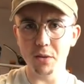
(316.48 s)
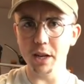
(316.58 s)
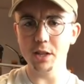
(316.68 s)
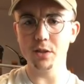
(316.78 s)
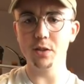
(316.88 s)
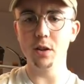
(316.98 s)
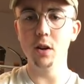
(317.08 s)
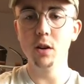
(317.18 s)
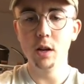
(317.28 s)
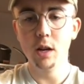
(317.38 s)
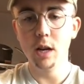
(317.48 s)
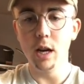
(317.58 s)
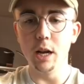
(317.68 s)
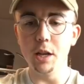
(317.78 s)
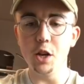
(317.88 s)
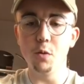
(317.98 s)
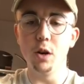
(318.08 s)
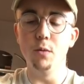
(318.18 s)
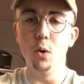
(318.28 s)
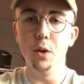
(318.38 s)
inches or so, and then you want
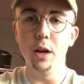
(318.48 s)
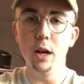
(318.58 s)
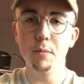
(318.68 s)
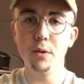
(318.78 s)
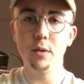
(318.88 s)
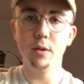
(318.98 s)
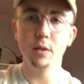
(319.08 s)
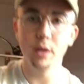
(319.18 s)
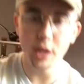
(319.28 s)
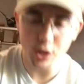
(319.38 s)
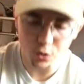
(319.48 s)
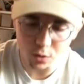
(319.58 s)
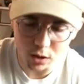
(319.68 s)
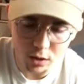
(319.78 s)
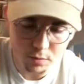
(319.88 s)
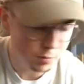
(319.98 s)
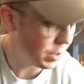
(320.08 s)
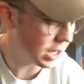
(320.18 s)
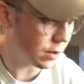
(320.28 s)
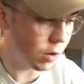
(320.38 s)
to roll it up into a,
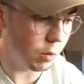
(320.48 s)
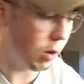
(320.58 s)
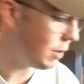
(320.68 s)
basically what